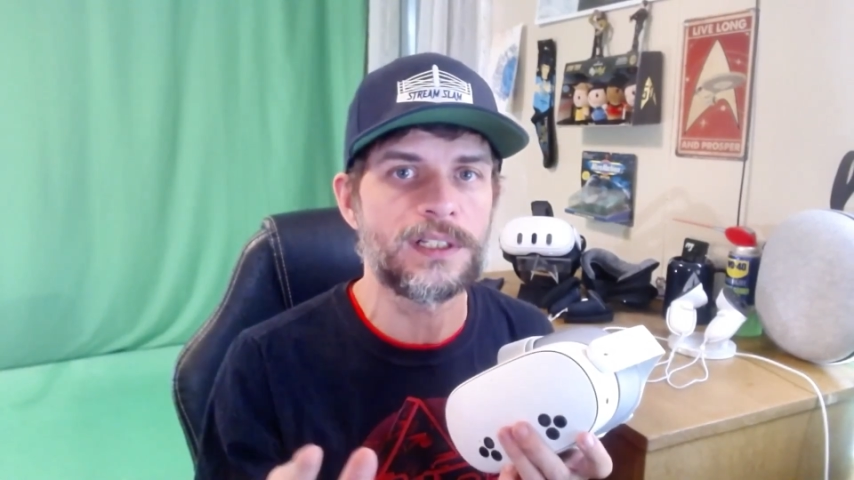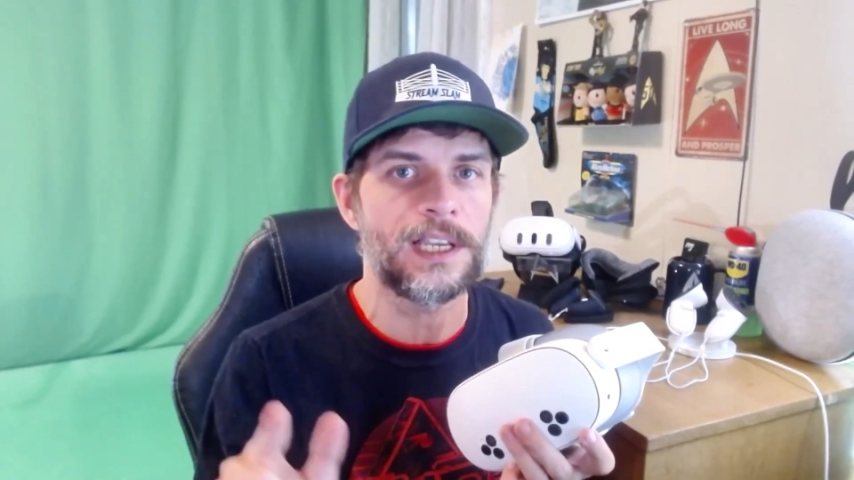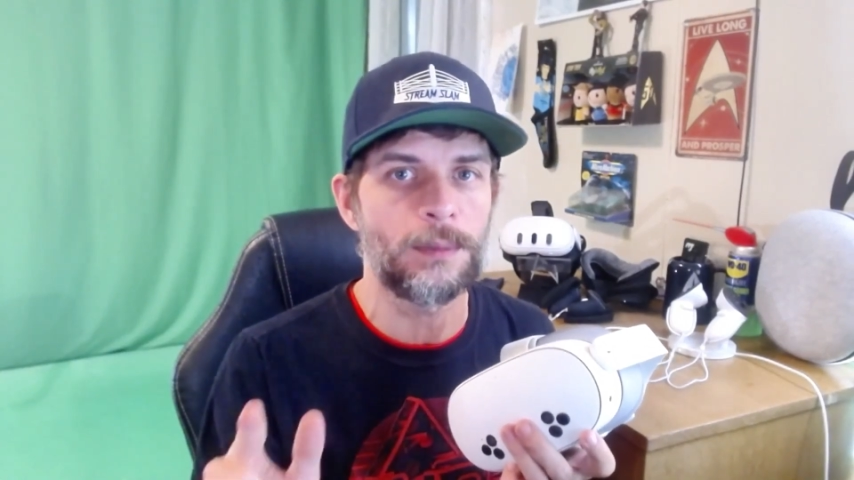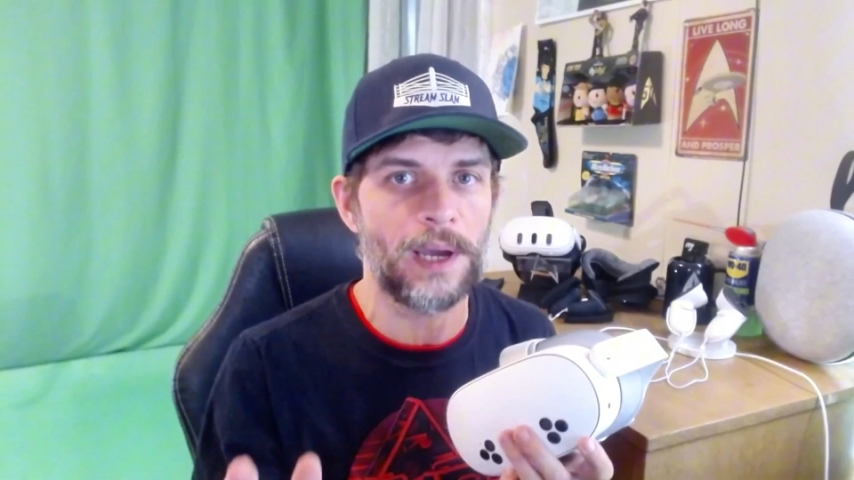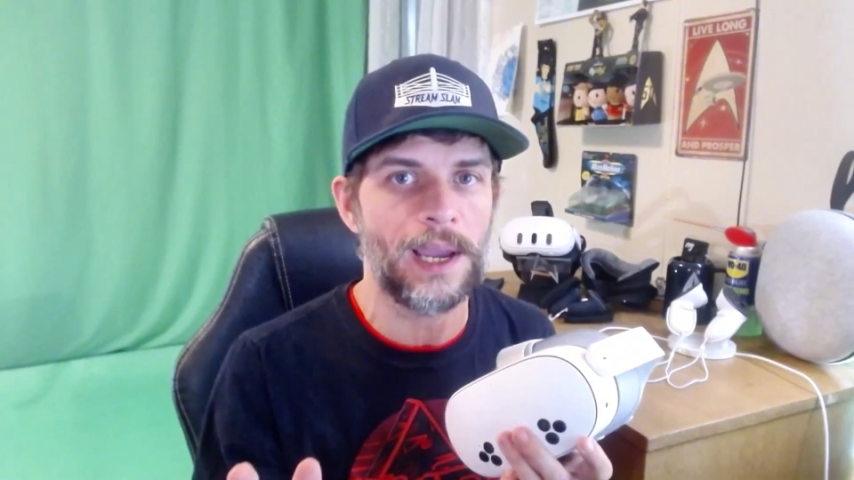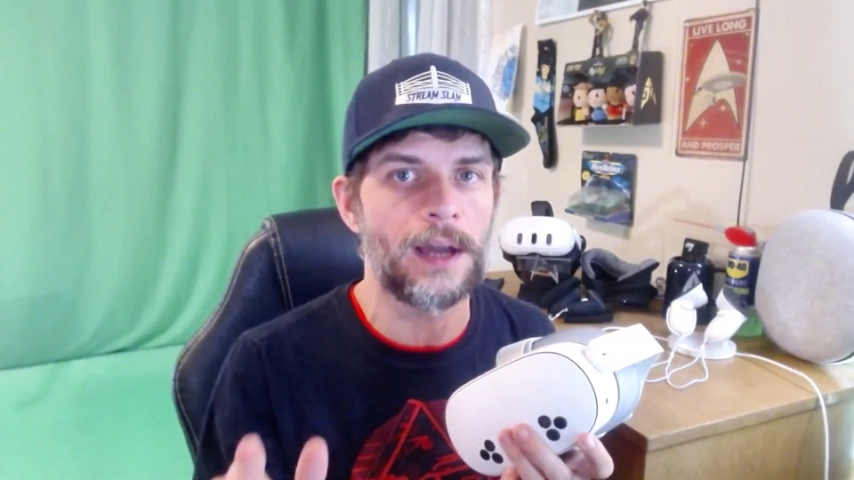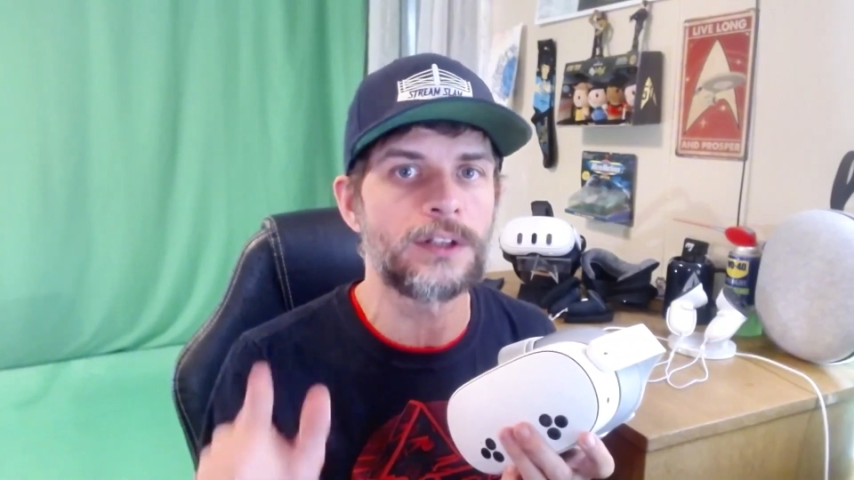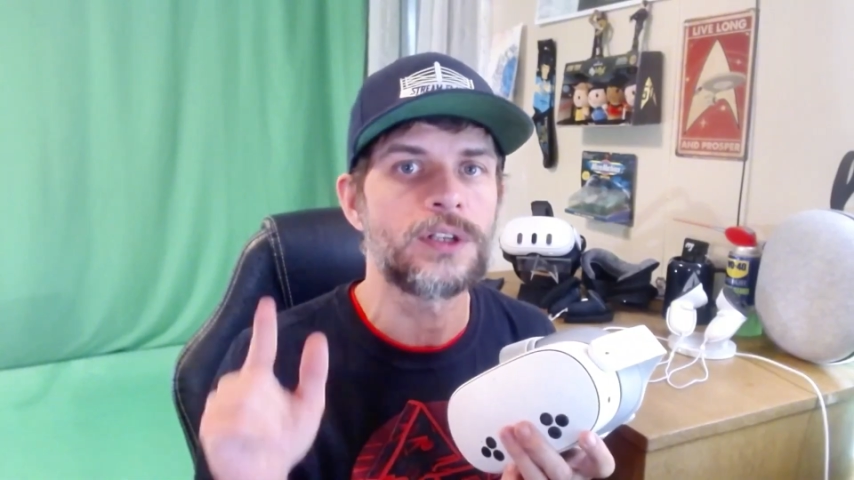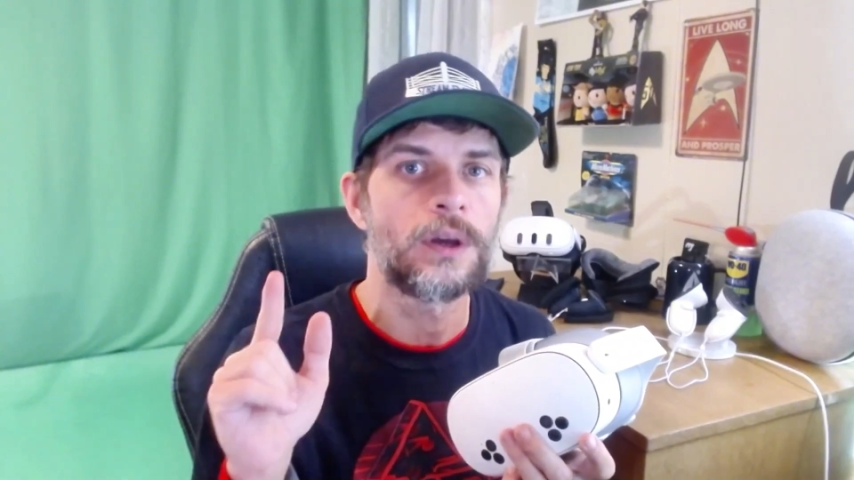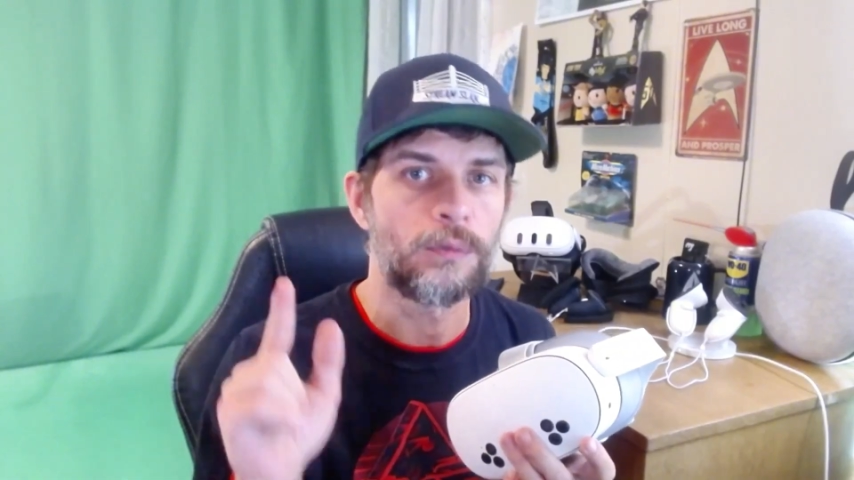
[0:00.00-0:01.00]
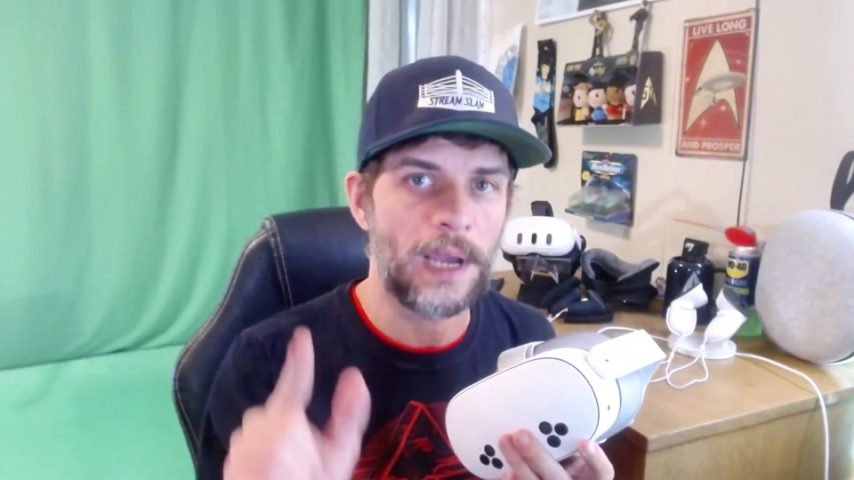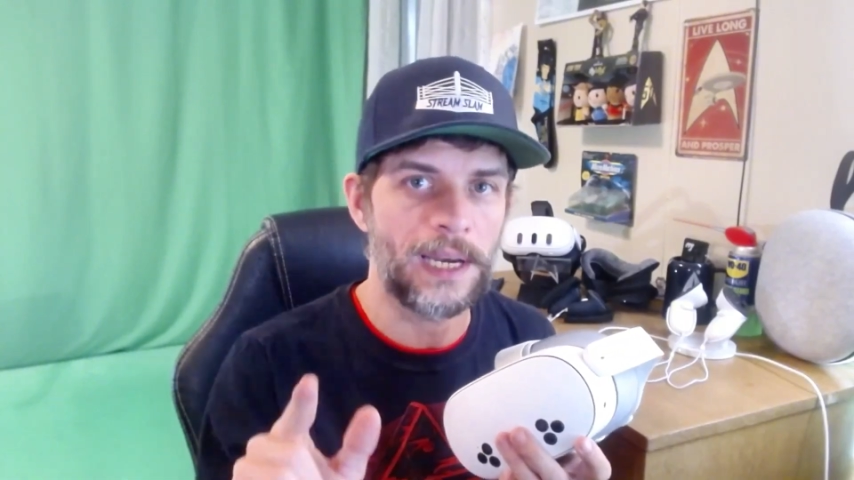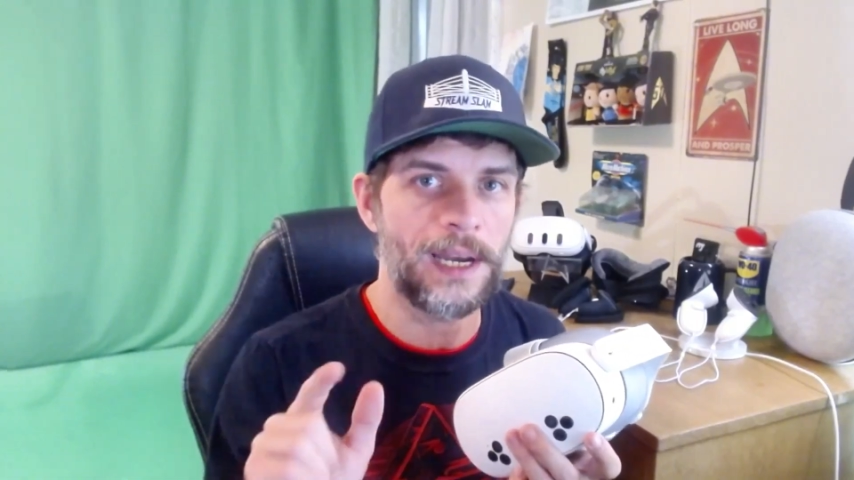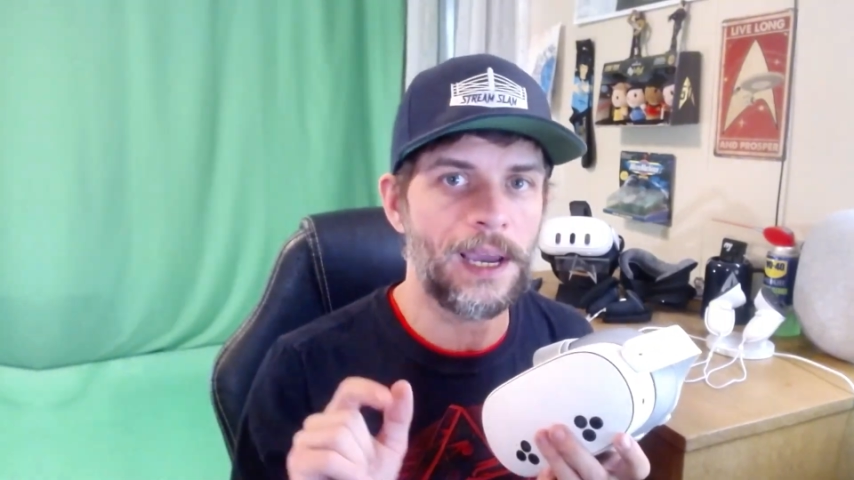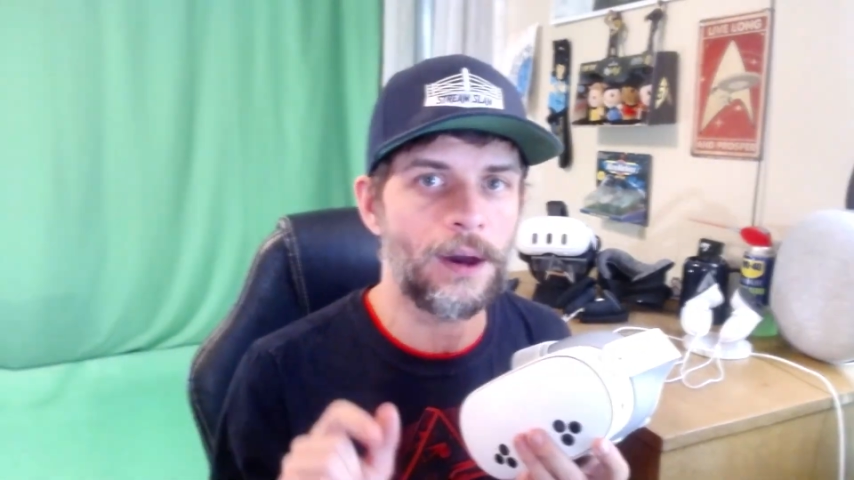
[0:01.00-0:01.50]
in my house right now.